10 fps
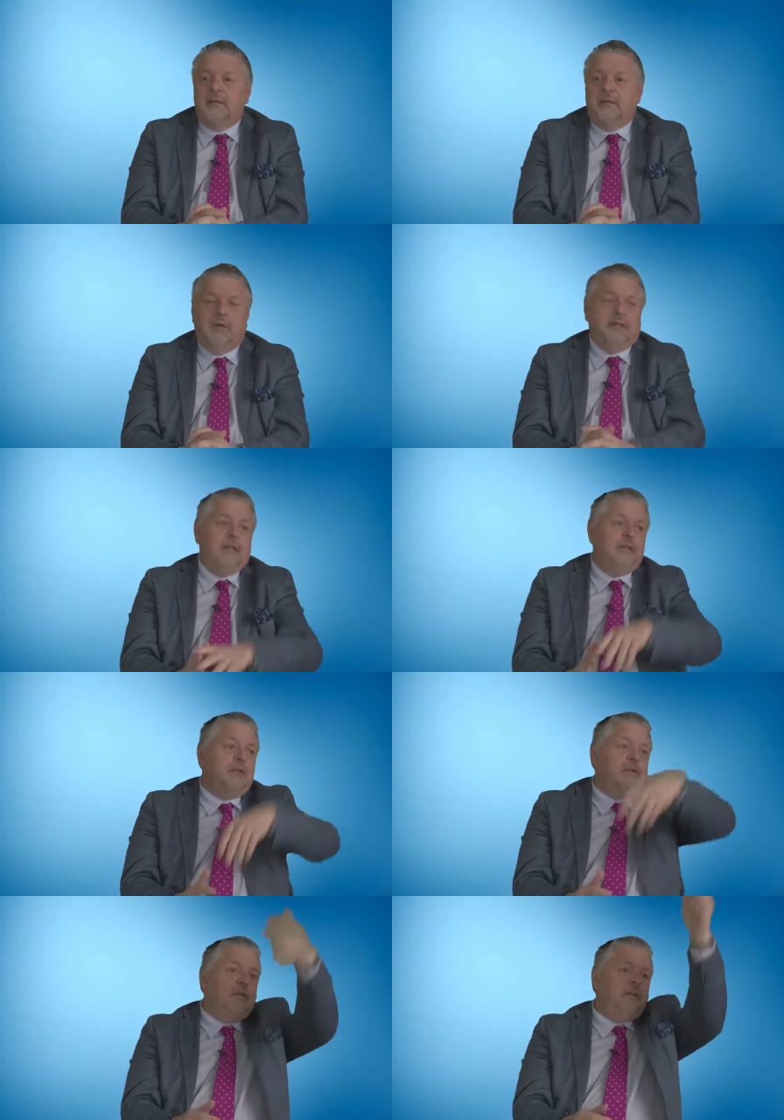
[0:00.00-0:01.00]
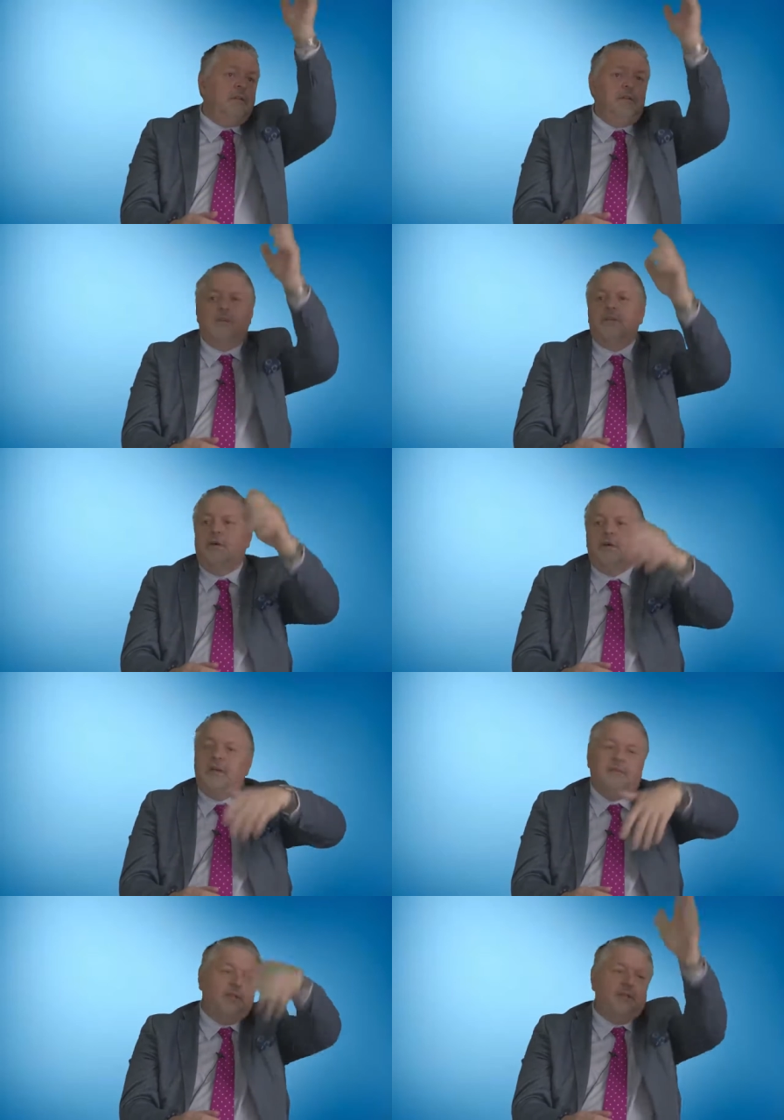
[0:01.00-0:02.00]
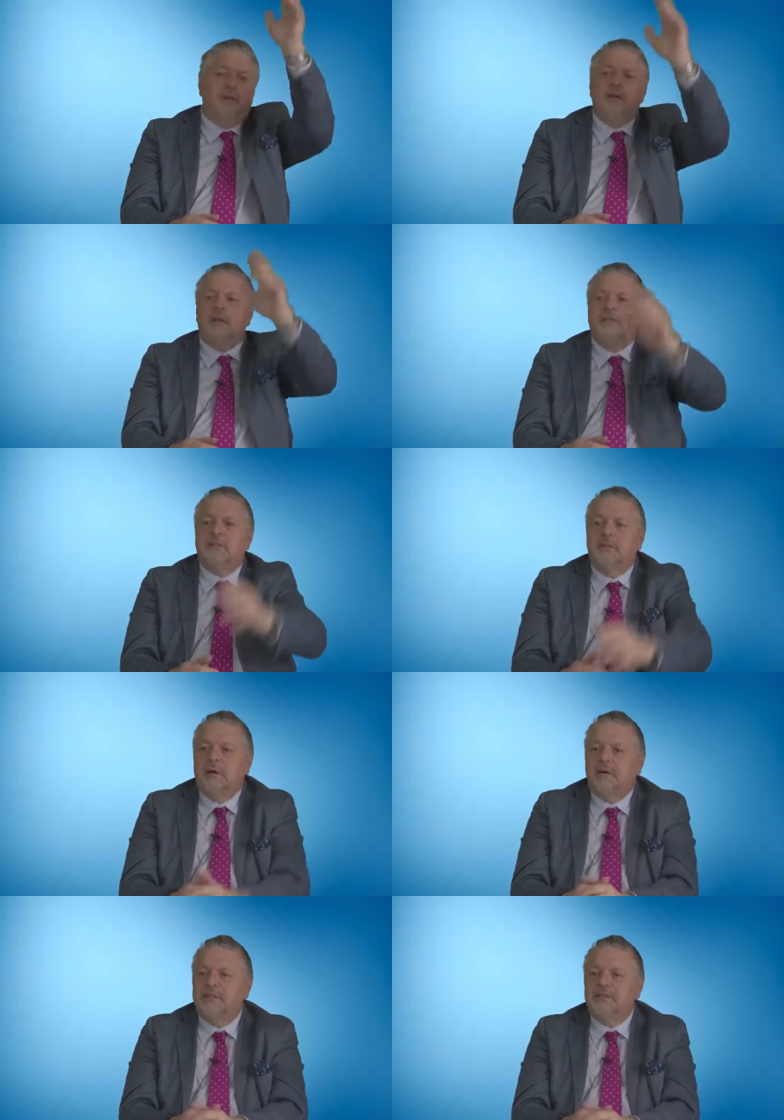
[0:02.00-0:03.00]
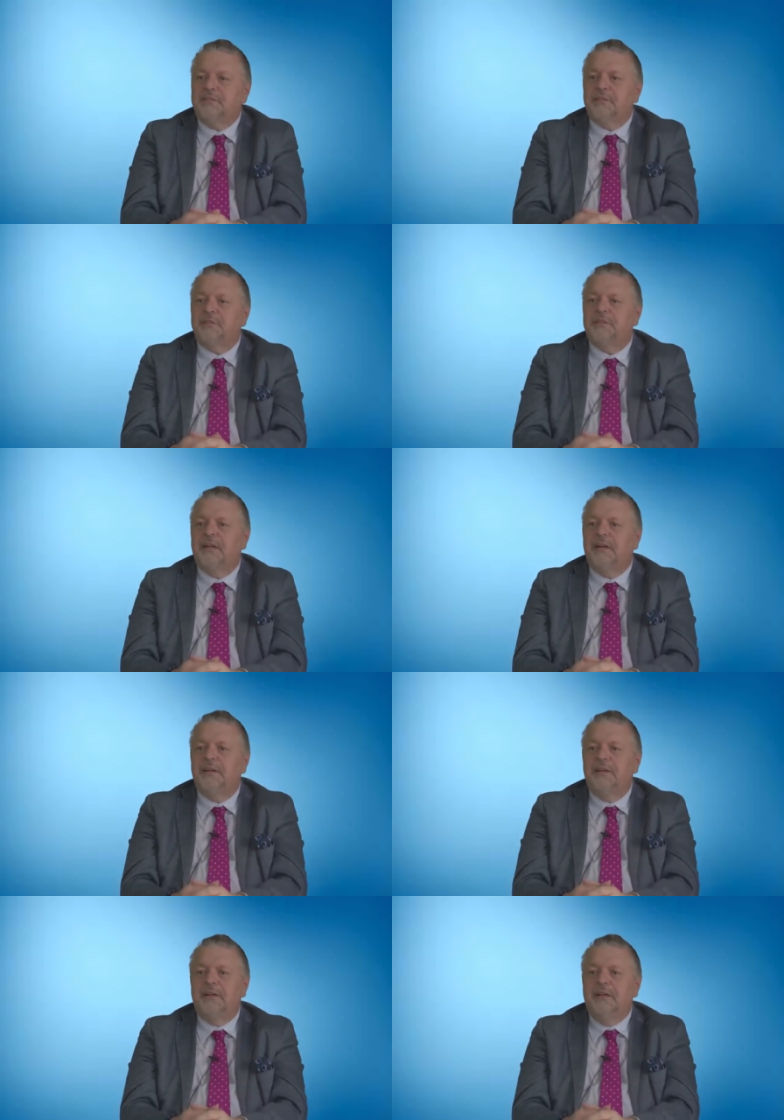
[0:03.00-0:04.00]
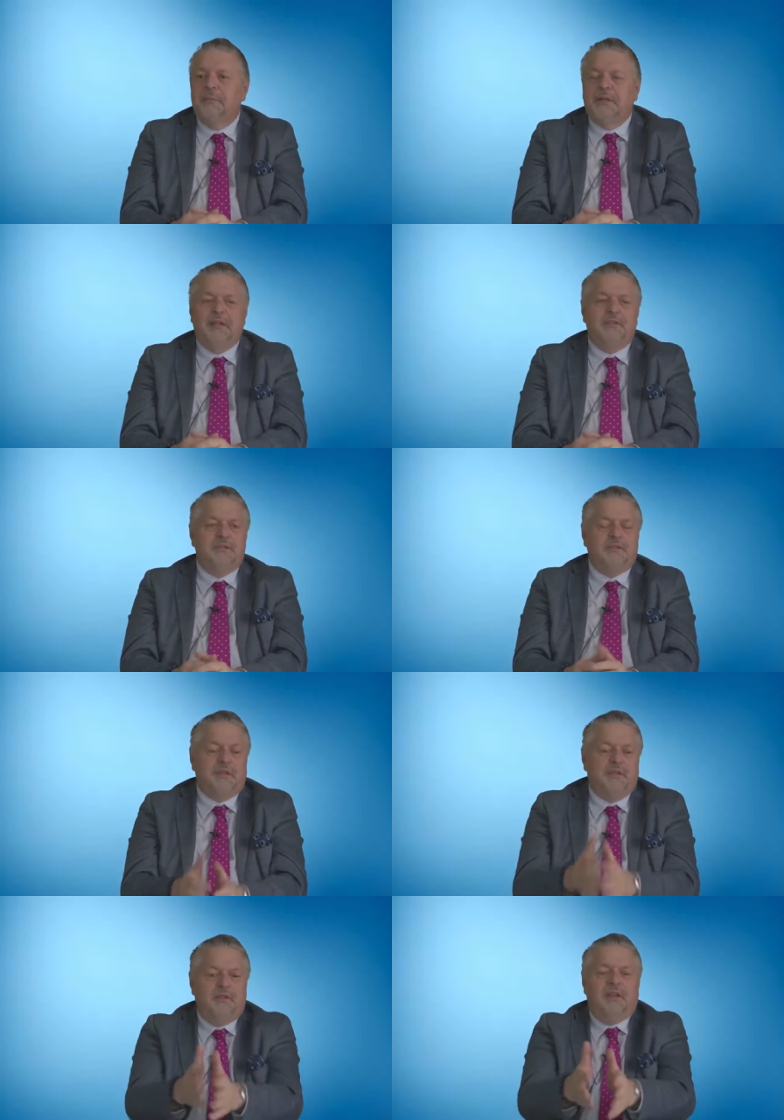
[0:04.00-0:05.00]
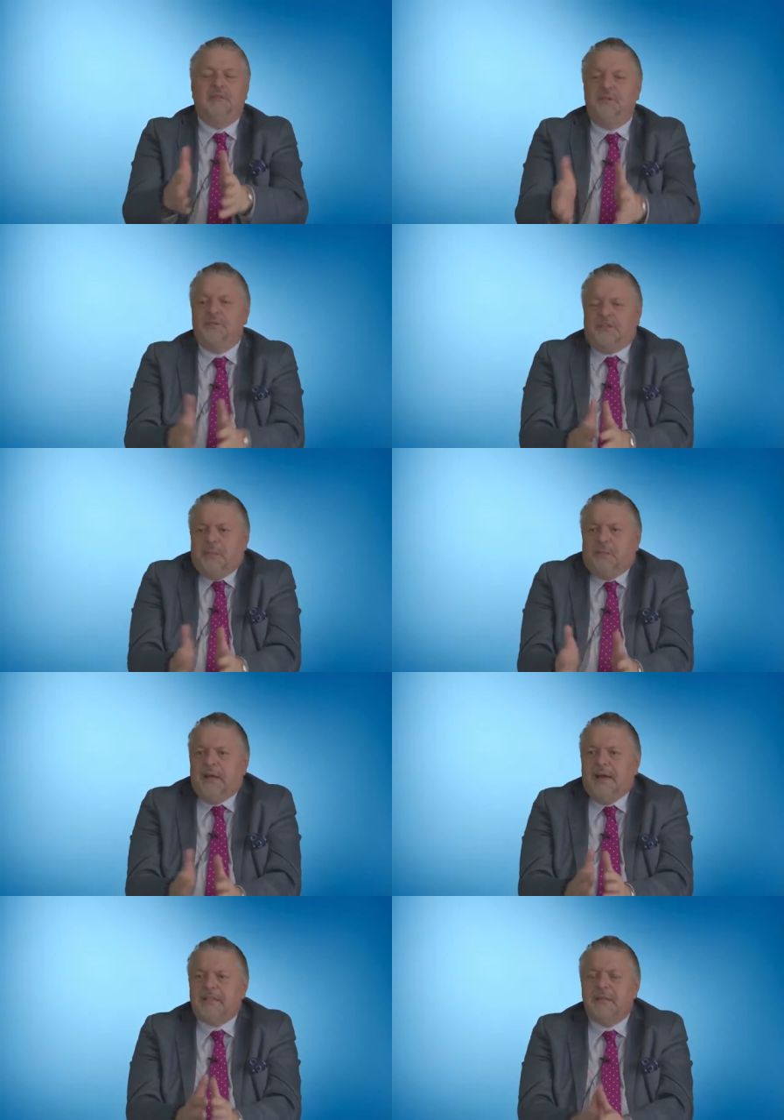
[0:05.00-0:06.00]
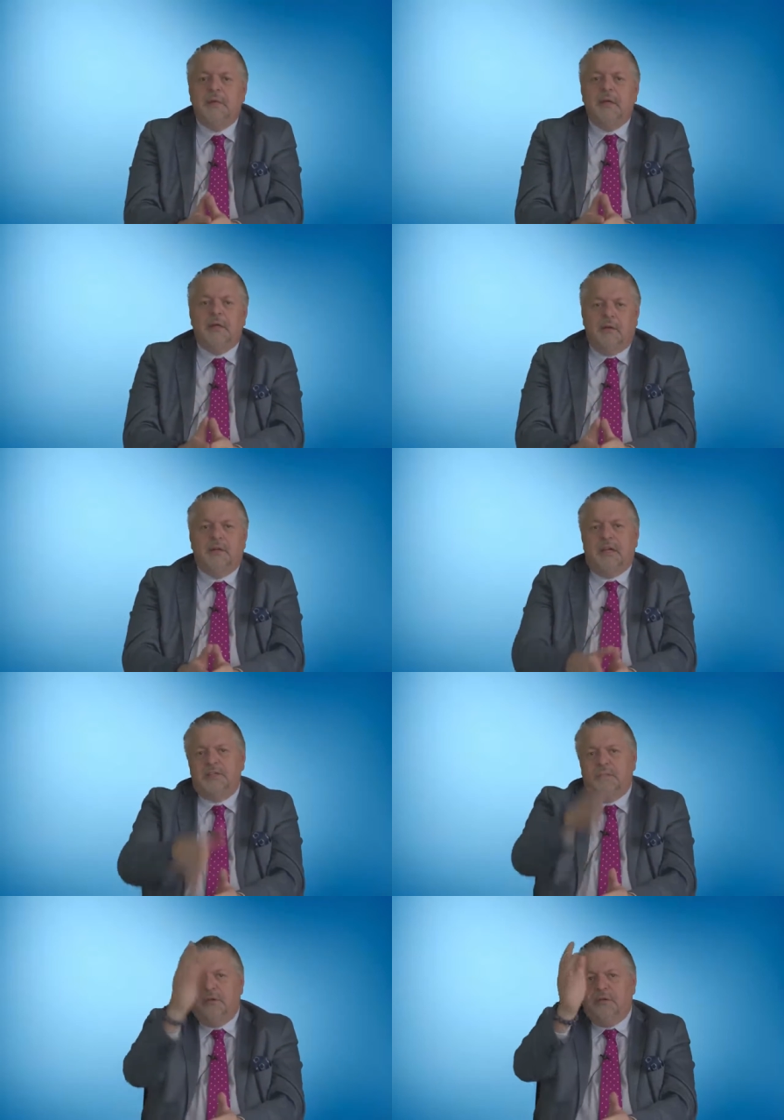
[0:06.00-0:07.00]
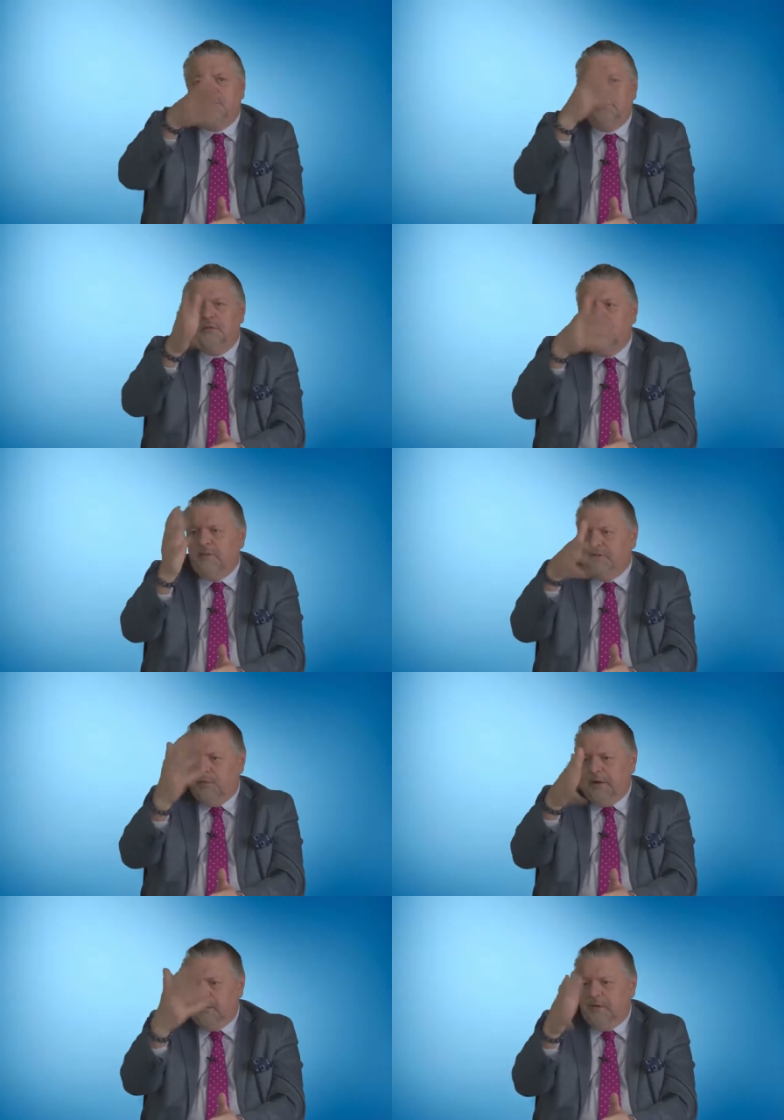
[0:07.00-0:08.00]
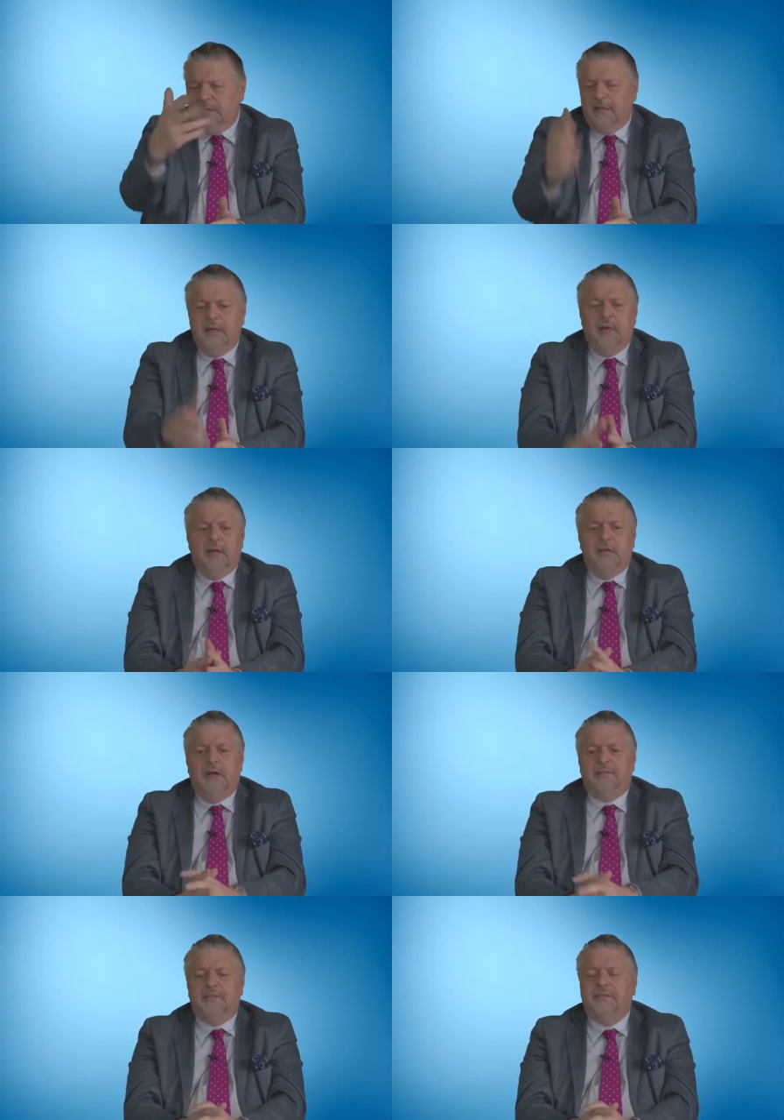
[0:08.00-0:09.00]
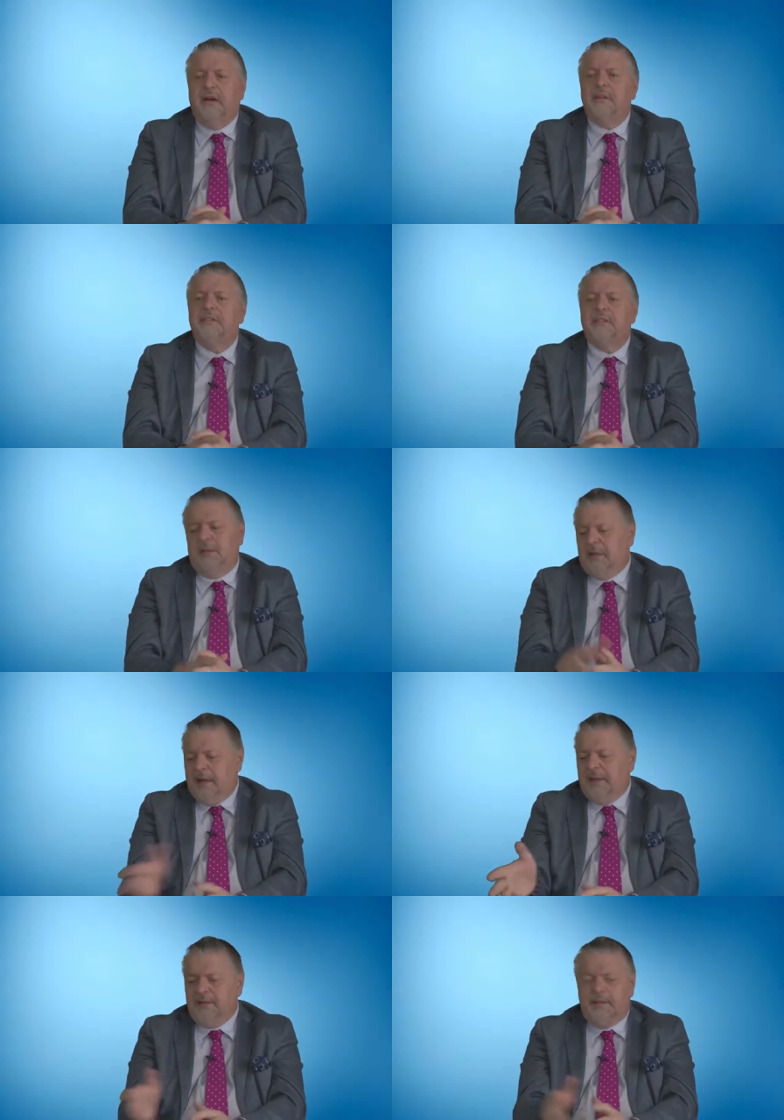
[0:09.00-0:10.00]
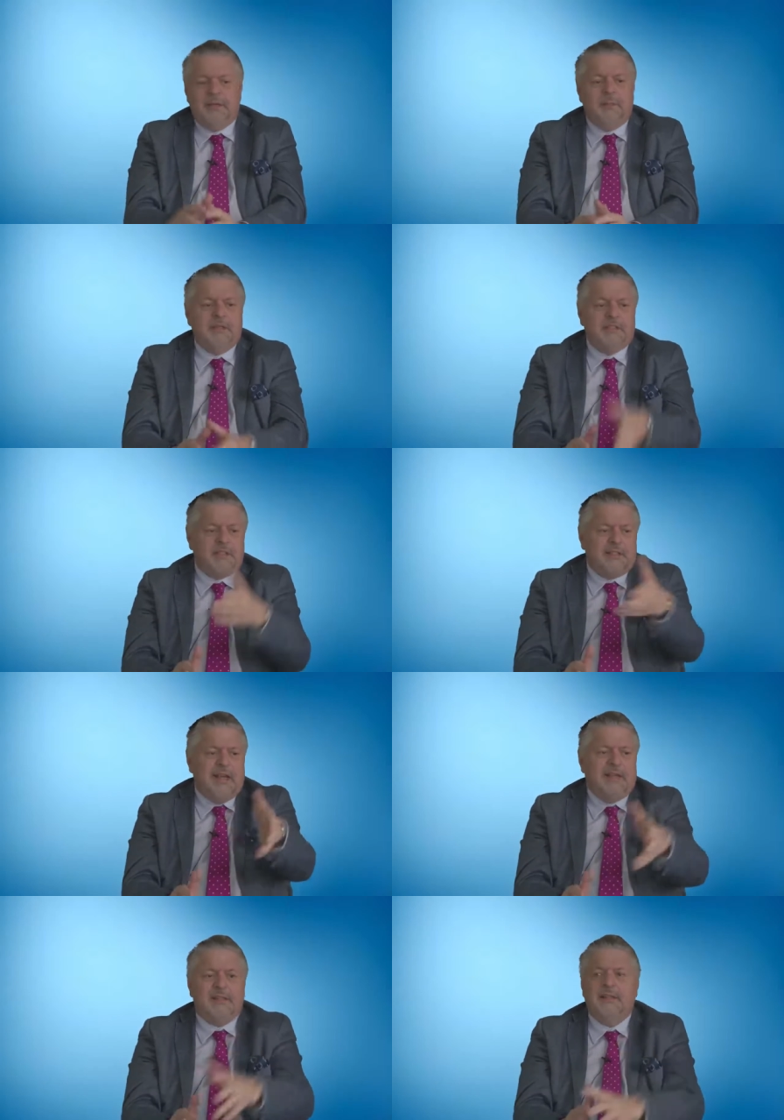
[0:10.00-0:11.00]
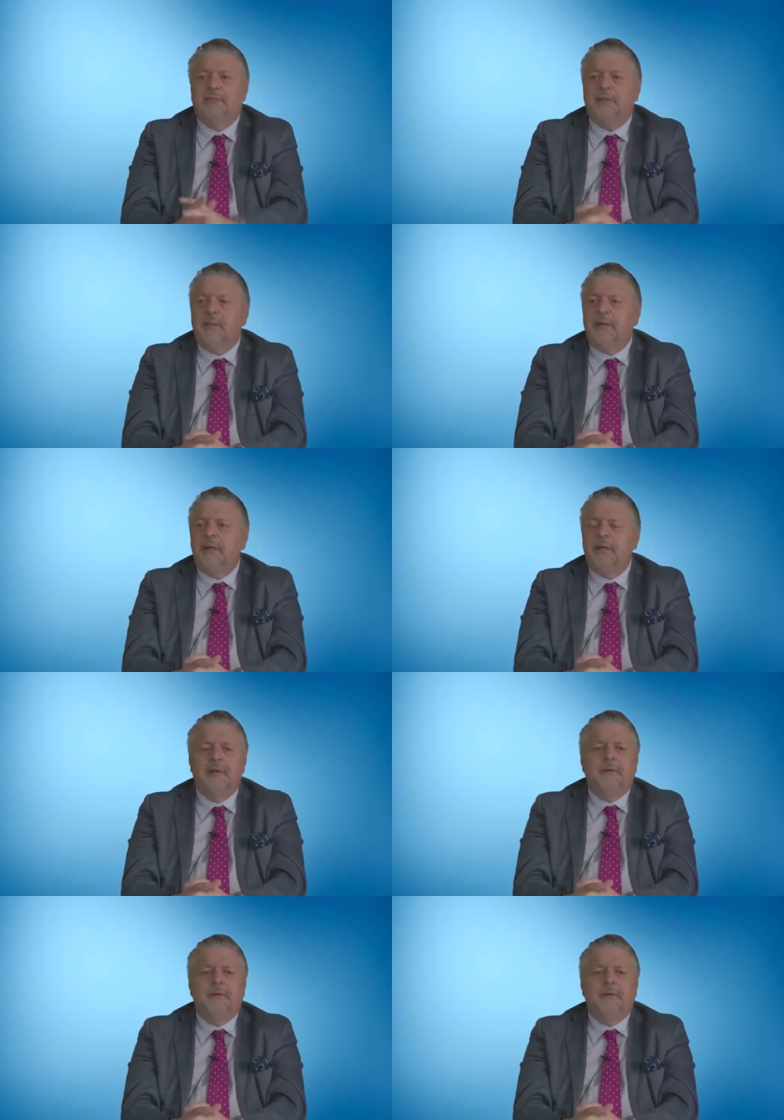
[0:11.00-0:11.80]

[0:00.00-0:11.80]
Well, then you're, you're, you're talking for two years about this, of course, yeah? But if you if you simply ask them, okay, so you have, you have regularly you have fights and in the business and in the family,